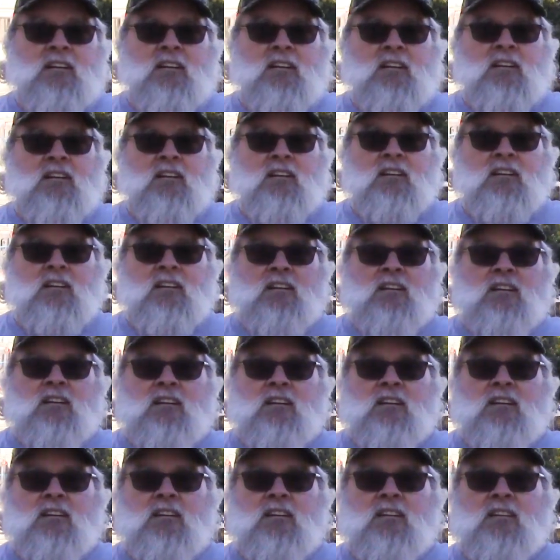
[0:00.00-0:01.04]

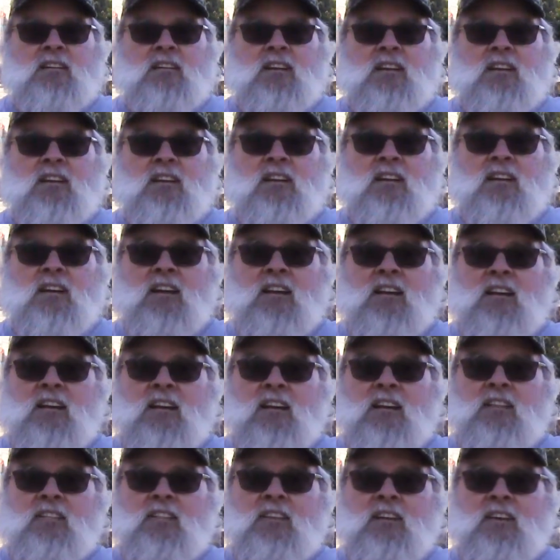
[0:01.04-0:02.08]
Okay, kind of
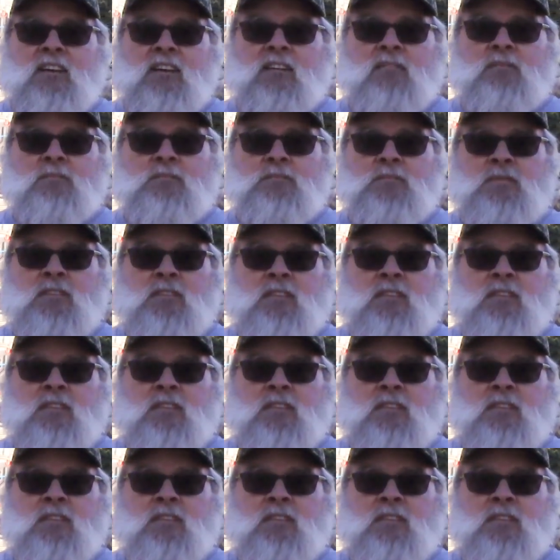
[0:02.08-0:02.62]
like that.